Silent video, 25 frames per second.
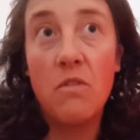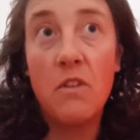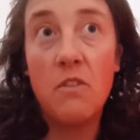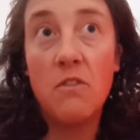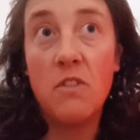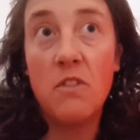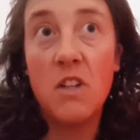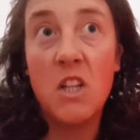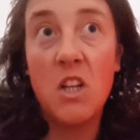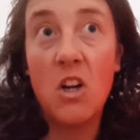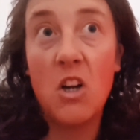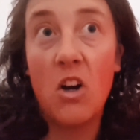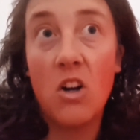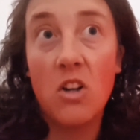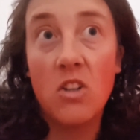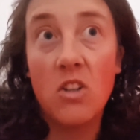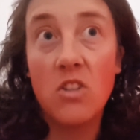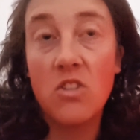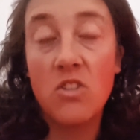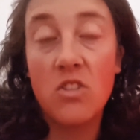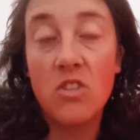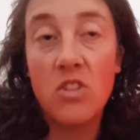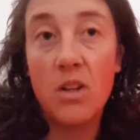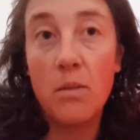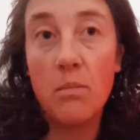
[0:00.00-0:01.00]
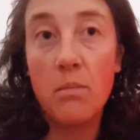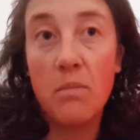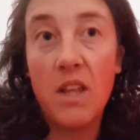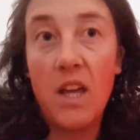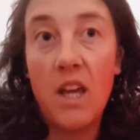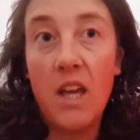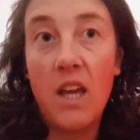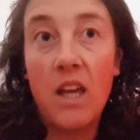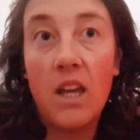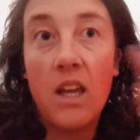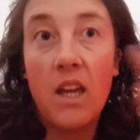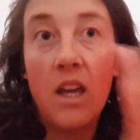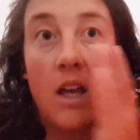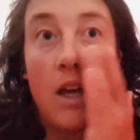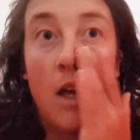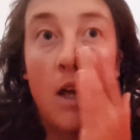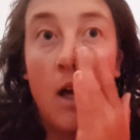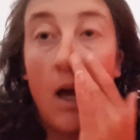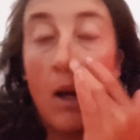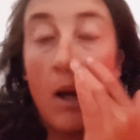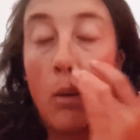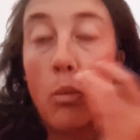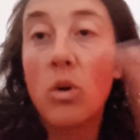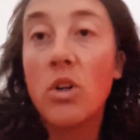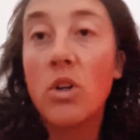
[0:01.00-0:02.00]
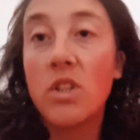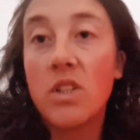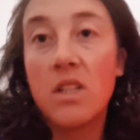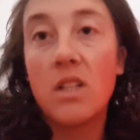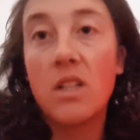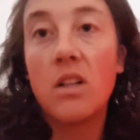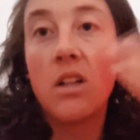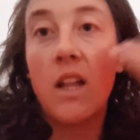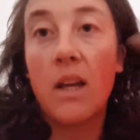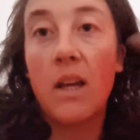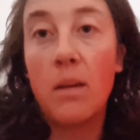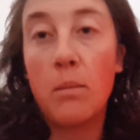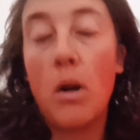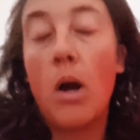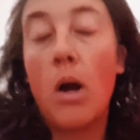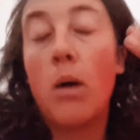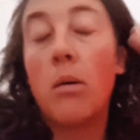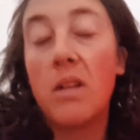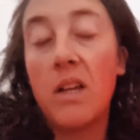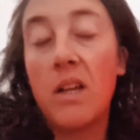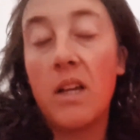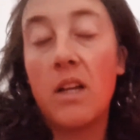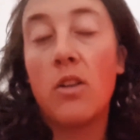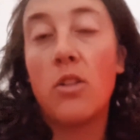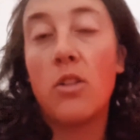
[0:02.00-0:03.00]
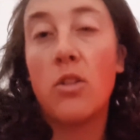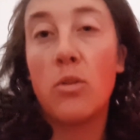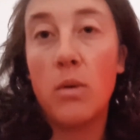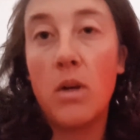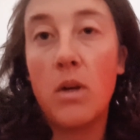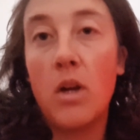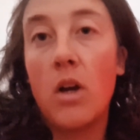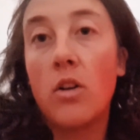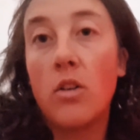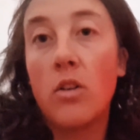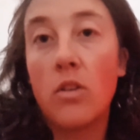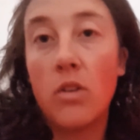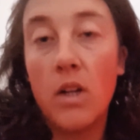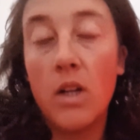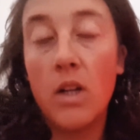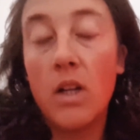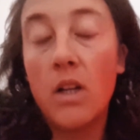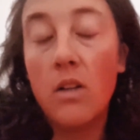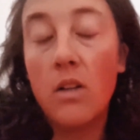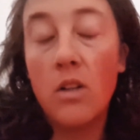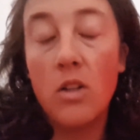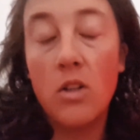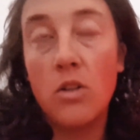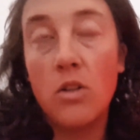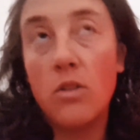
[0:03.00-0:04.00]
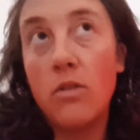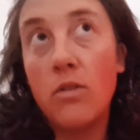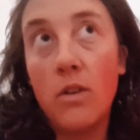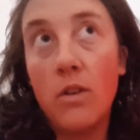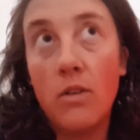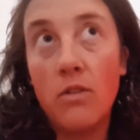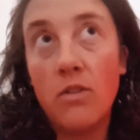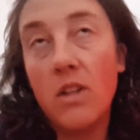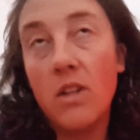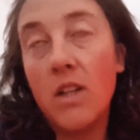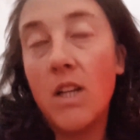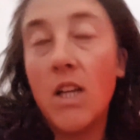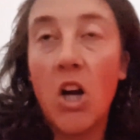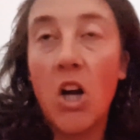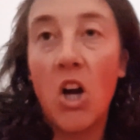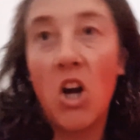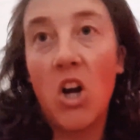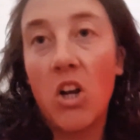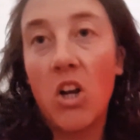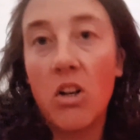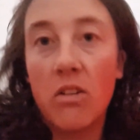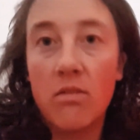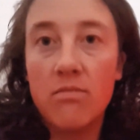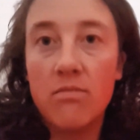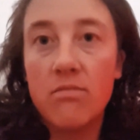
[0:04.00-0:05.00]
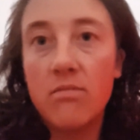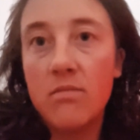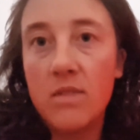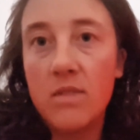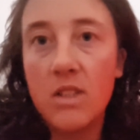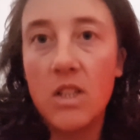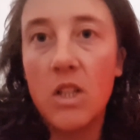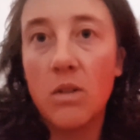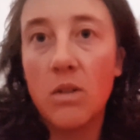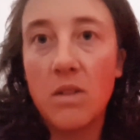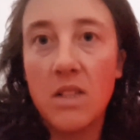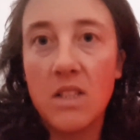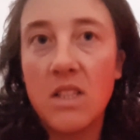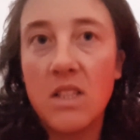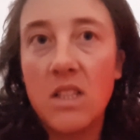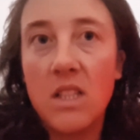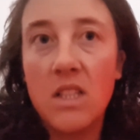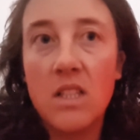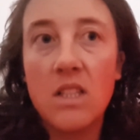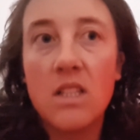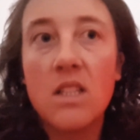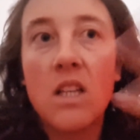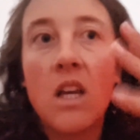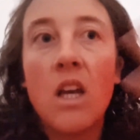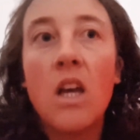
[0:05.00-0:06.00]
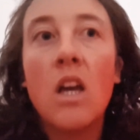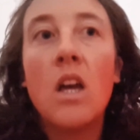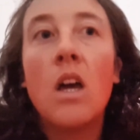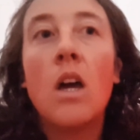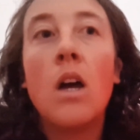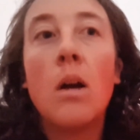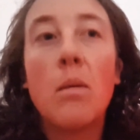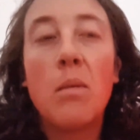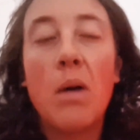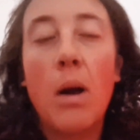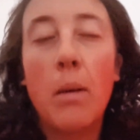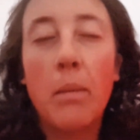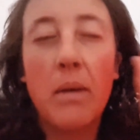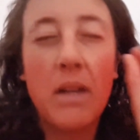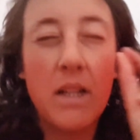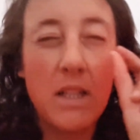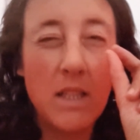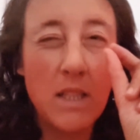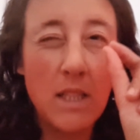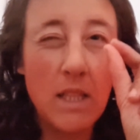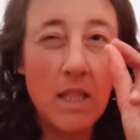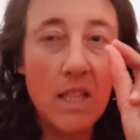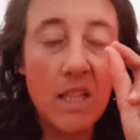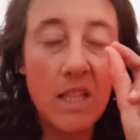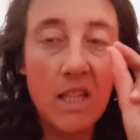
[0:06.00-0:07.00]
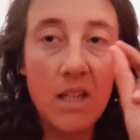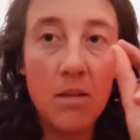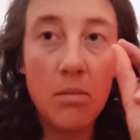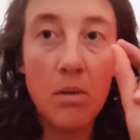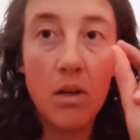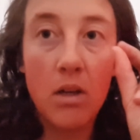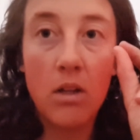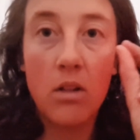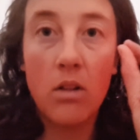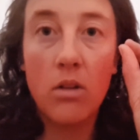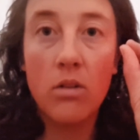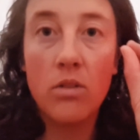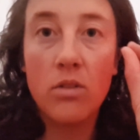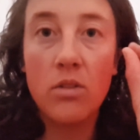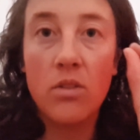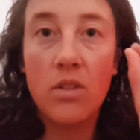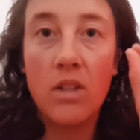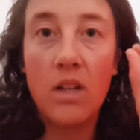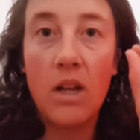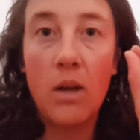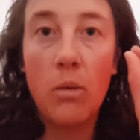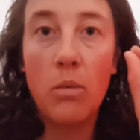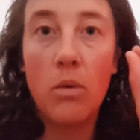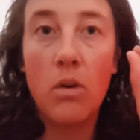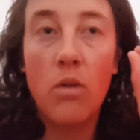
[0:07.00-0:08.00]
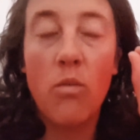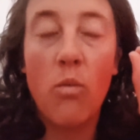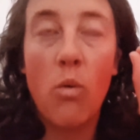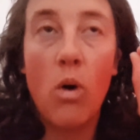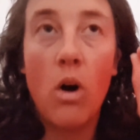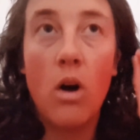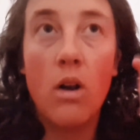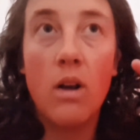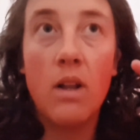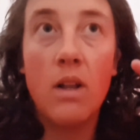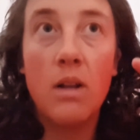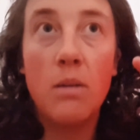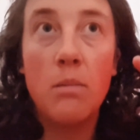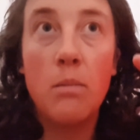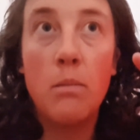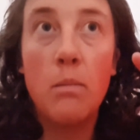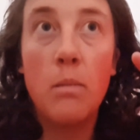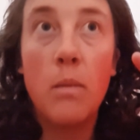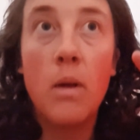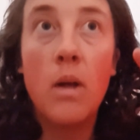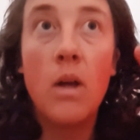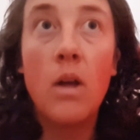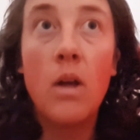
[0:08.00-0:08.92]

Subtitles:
50 yards or something. And we're still like probably at a 300, 250 yard, distance. Probably a teeny bit closer than I would have wanted